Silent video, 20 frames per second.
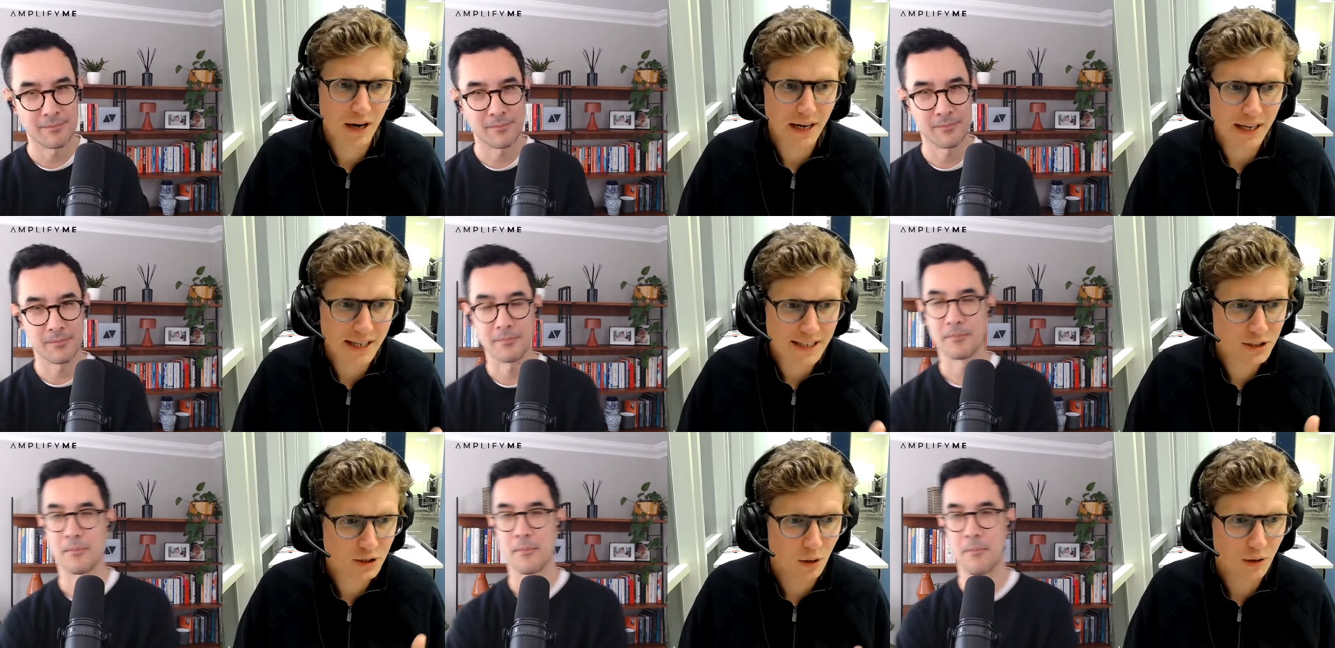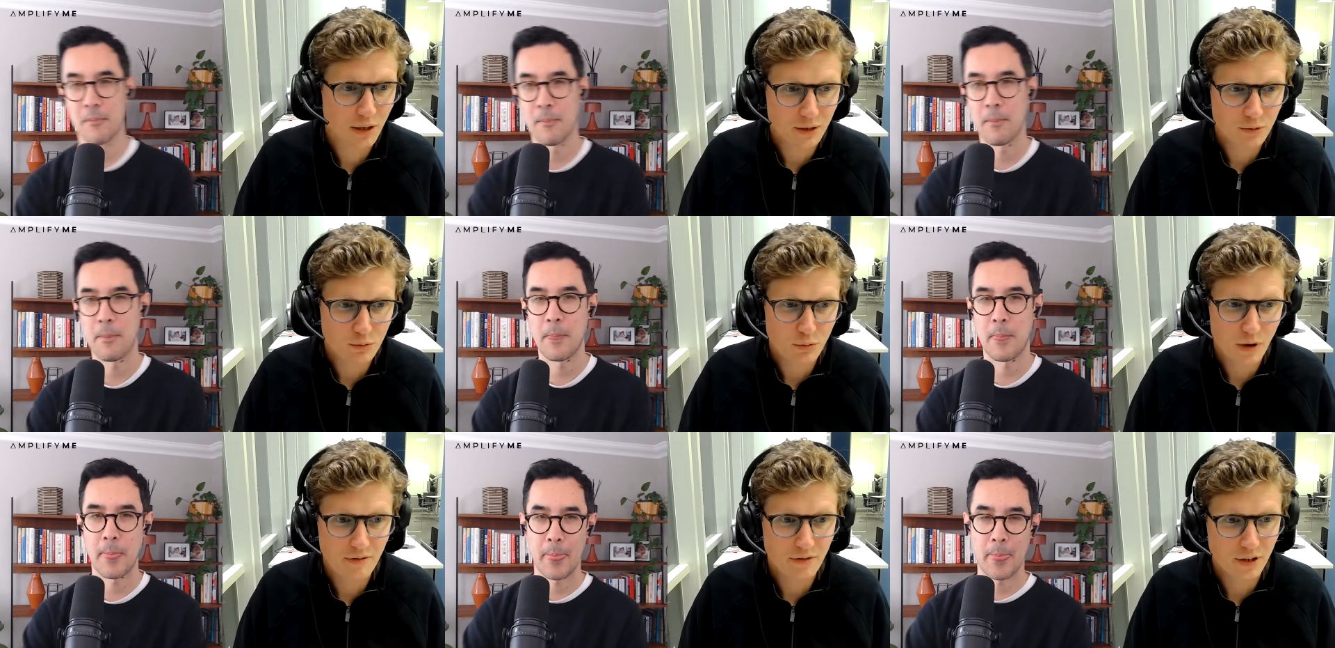Speaker 1: really
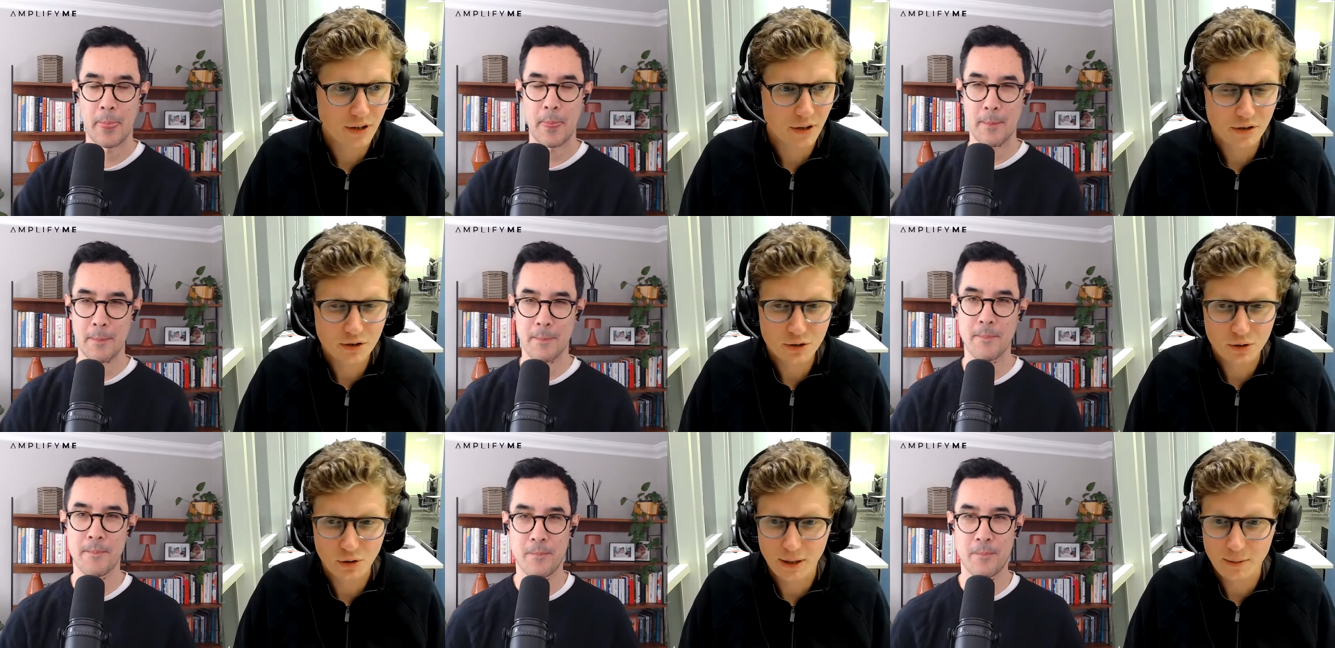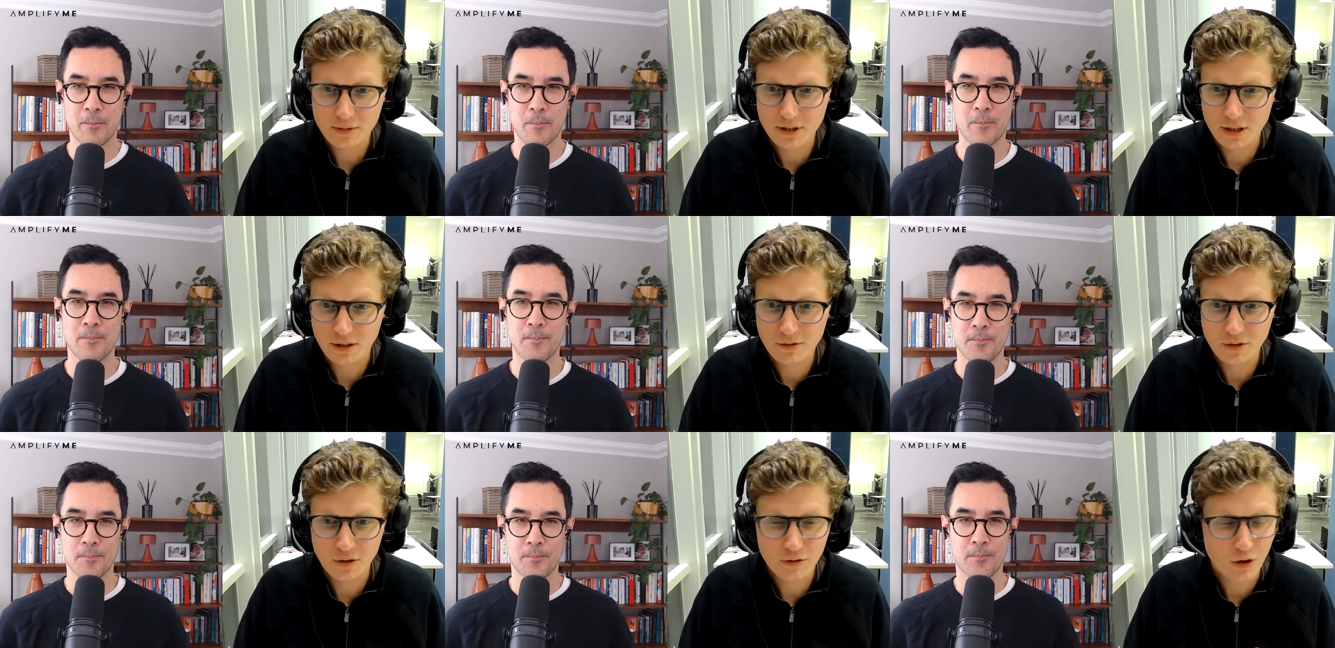solid revenue streams.
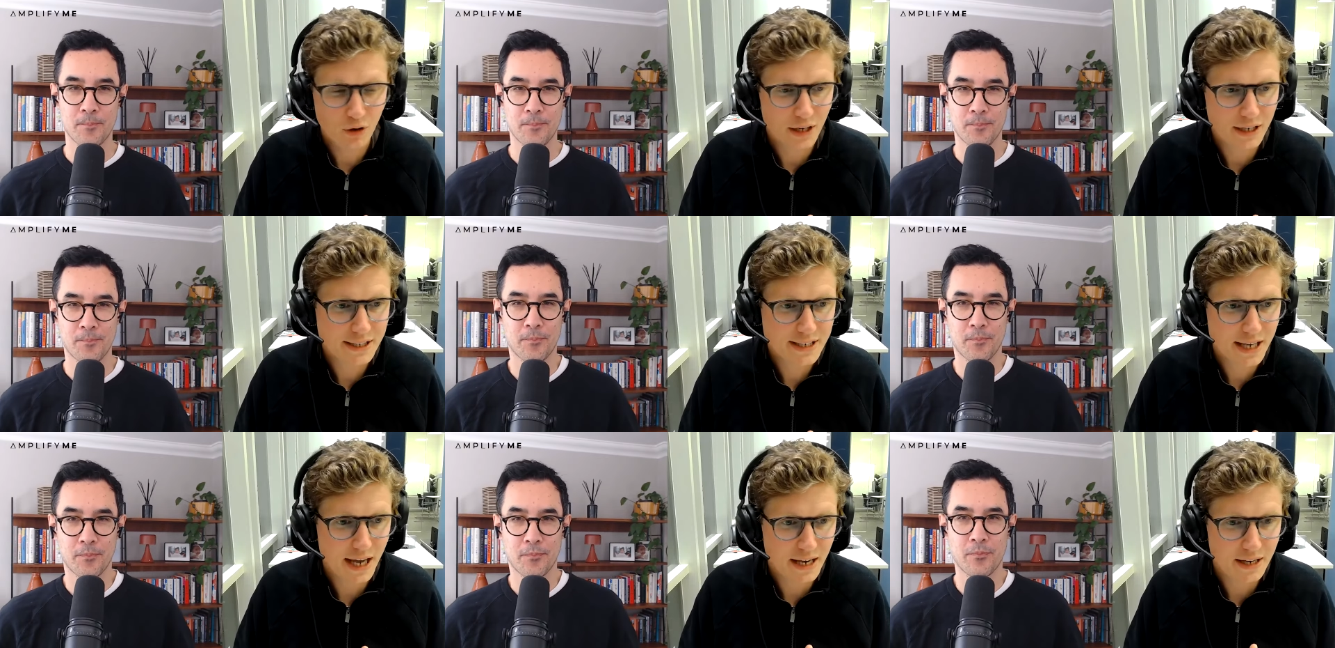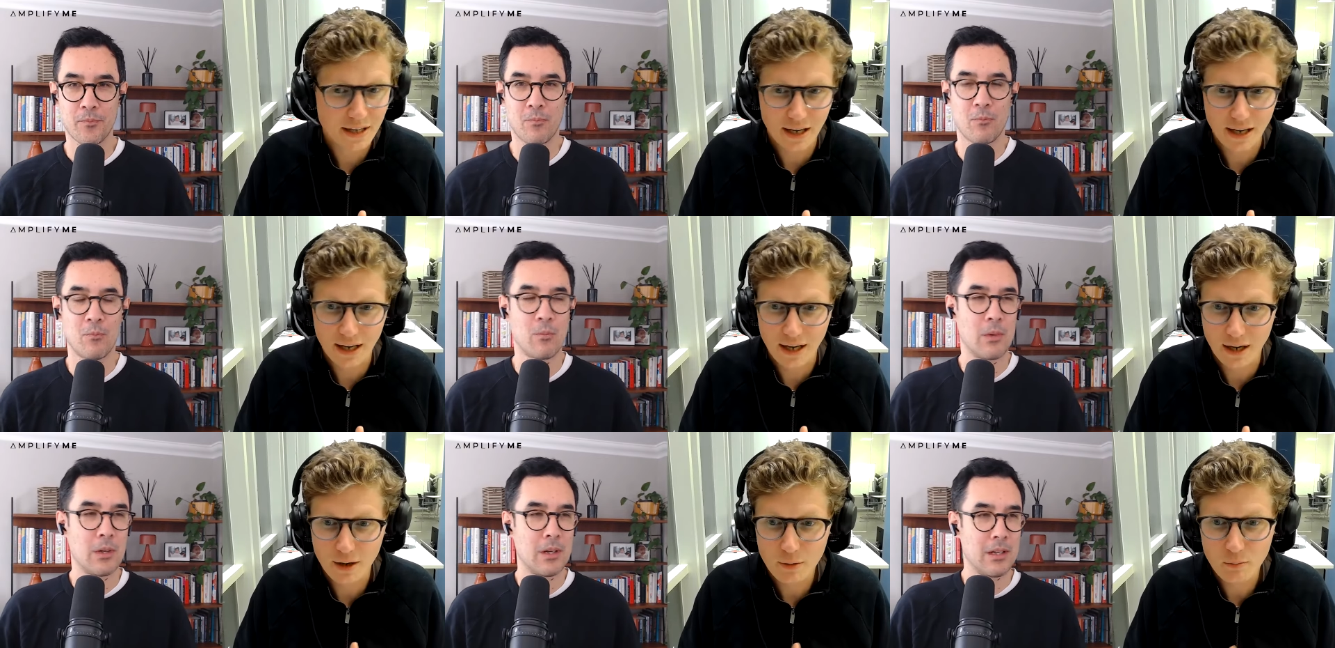And if you've got a
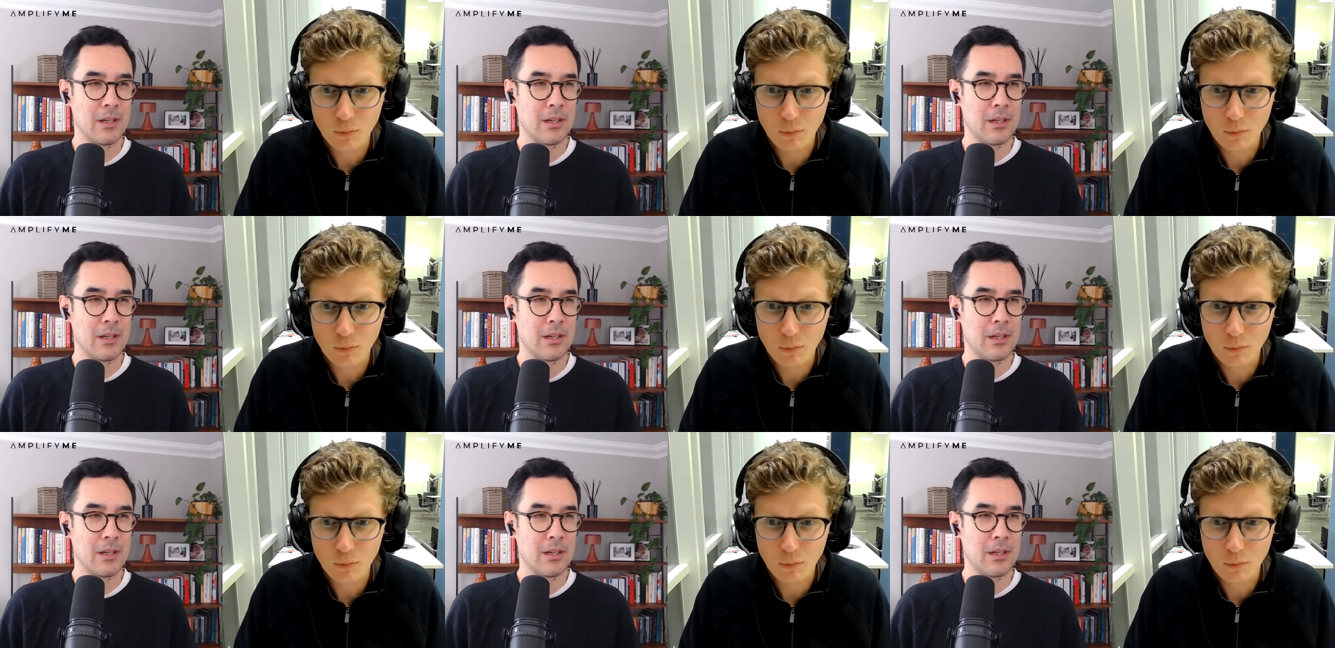10-year,